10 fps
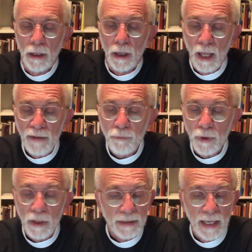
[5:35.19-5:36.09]
Life
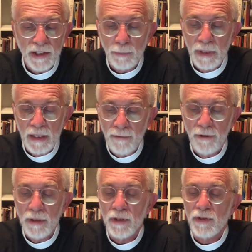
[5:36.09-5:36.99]
will, yes, be
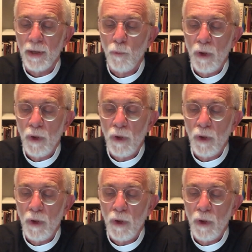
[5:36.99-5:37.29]
different in some